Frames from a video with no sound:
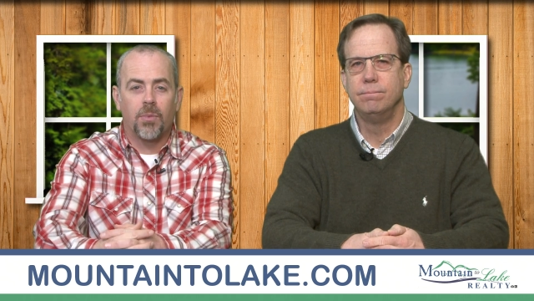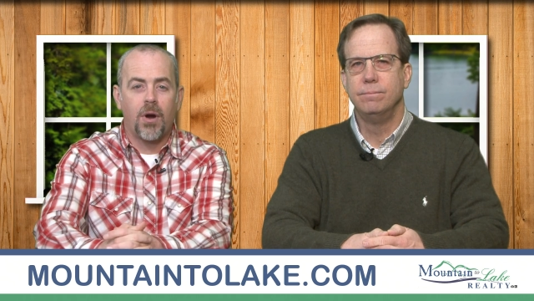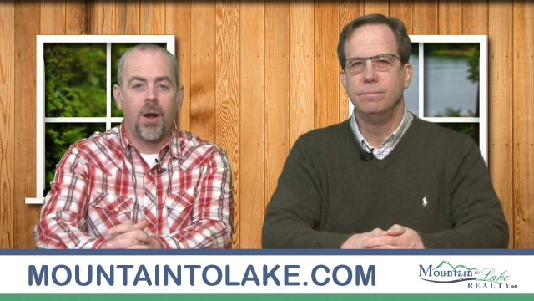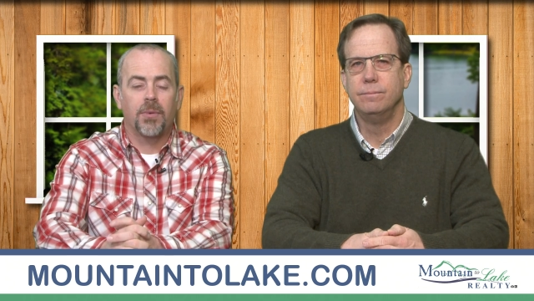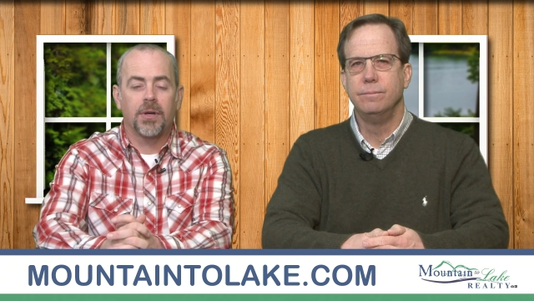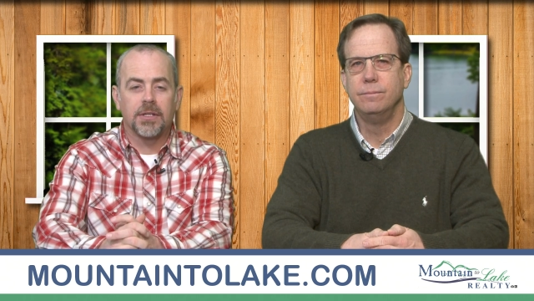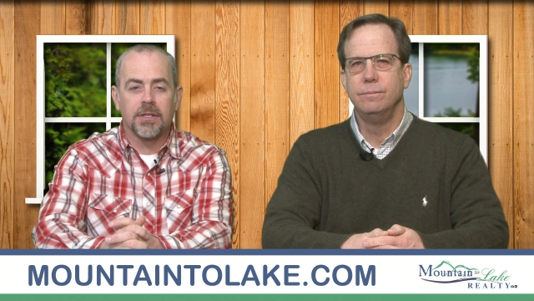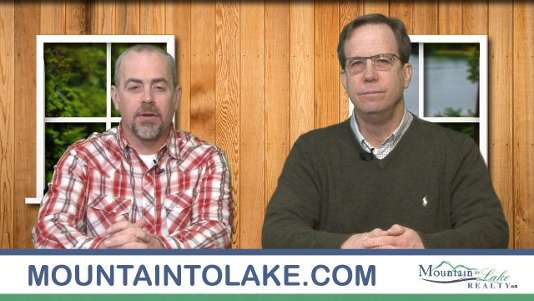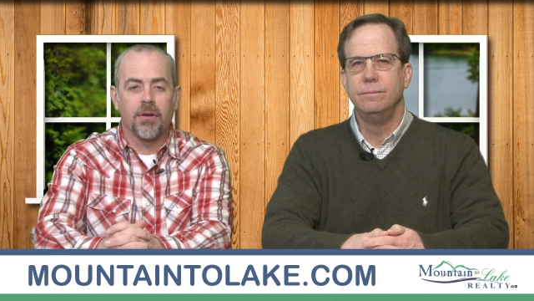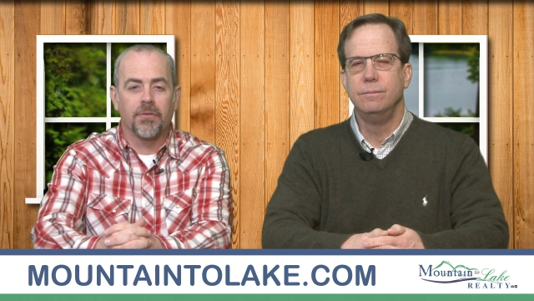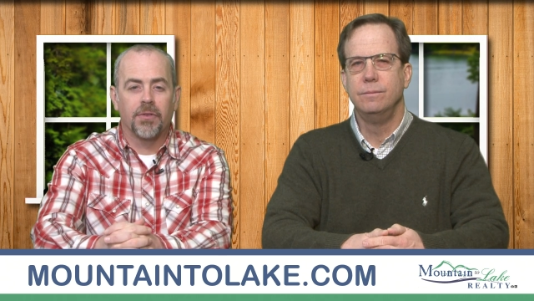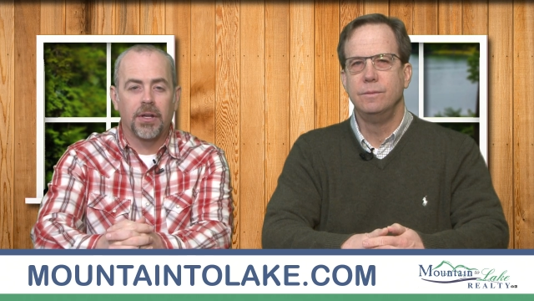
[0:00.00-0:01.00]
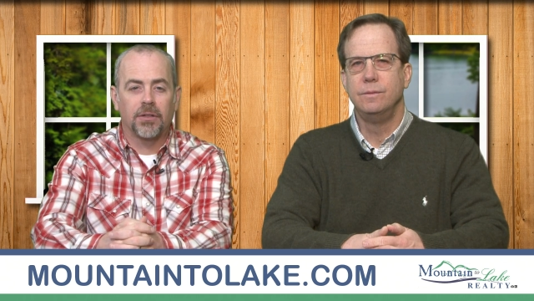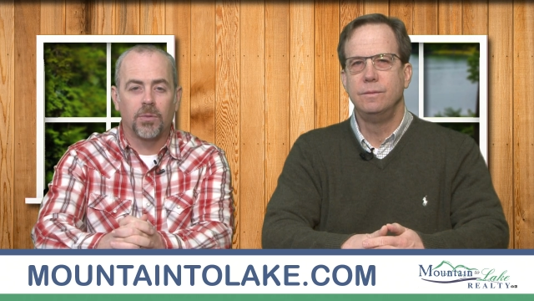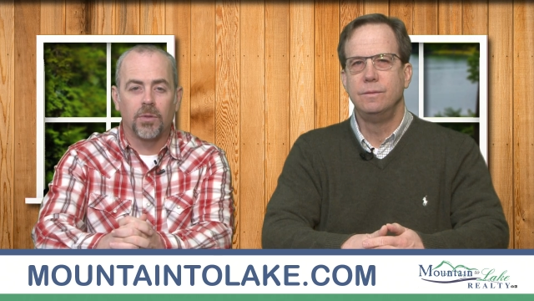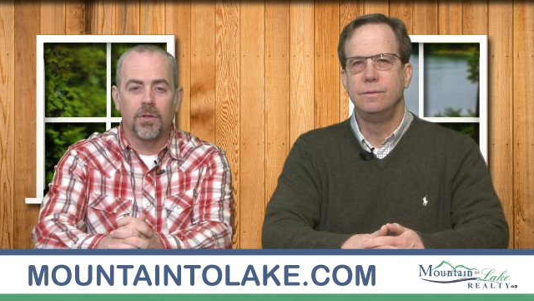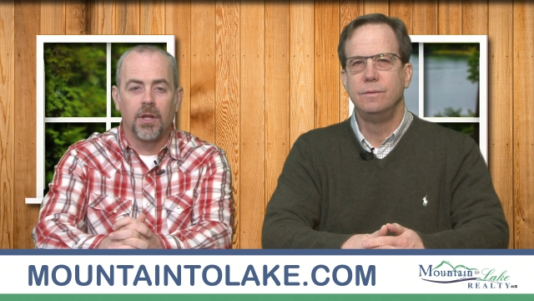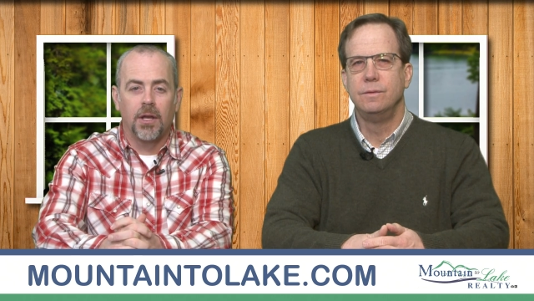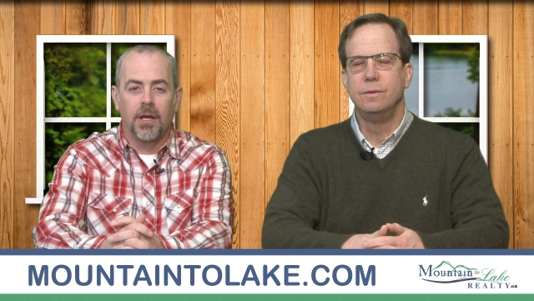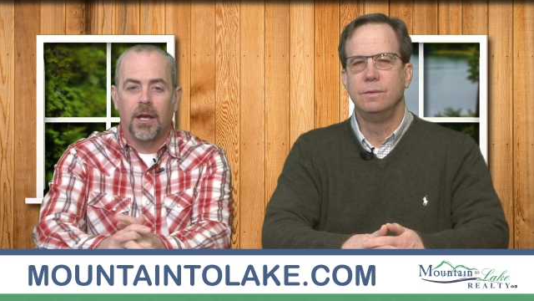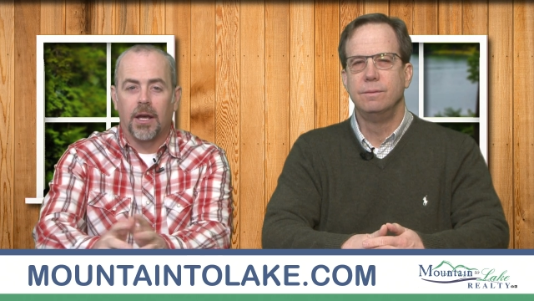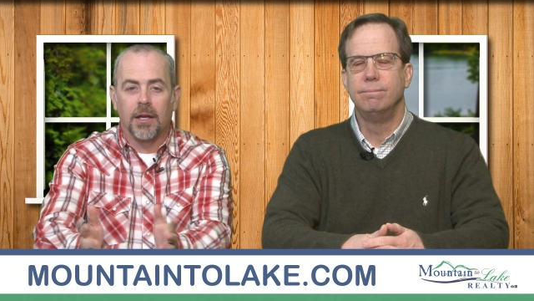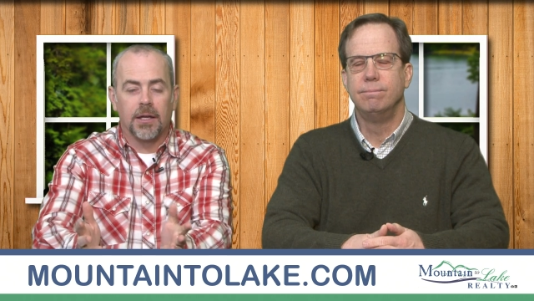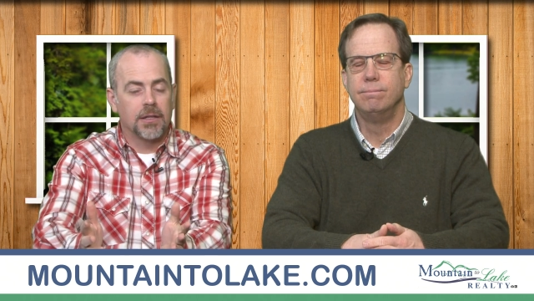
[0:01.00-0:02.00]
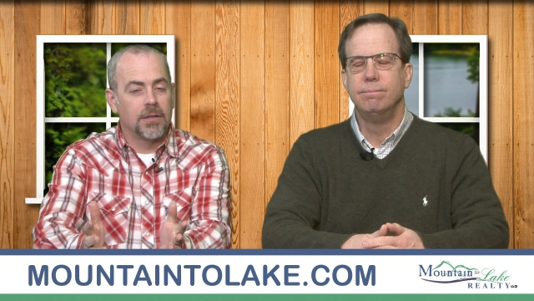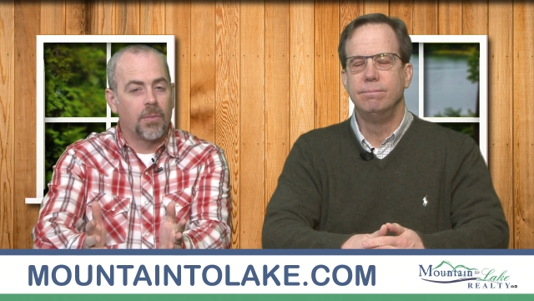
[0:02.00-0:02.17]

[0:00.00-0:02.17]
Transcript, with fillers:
Speaker 1: properties that are available uh, in the